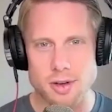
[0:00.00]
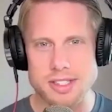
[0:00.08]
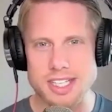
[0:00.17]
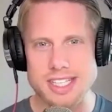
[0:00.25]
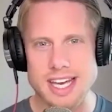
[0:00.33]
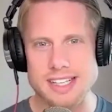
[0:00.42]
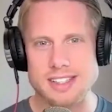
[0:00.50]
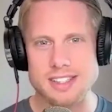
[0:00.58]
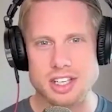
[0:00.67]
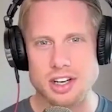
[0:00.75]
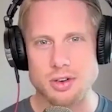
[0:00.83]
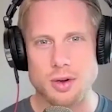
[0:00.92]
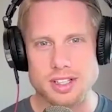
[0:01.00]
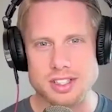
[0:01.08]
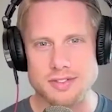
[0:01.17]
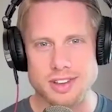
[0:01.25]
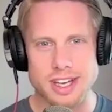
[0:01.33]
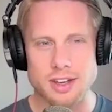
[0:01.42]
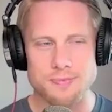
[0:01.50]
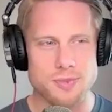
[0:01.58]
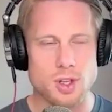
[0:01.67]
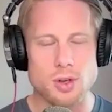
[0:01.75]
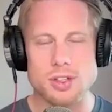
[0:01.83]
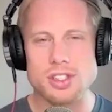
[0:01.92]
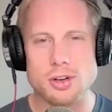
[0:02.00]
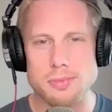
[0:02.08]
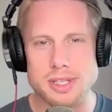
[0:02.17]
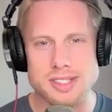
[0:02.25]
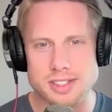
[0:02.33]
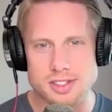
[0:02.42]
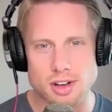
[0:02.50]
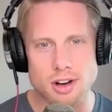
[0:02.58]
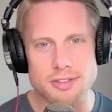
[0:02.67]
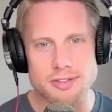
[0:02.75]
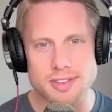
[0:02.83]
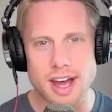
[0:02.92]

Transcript: I always like to ask the general question of like, who does your business serve?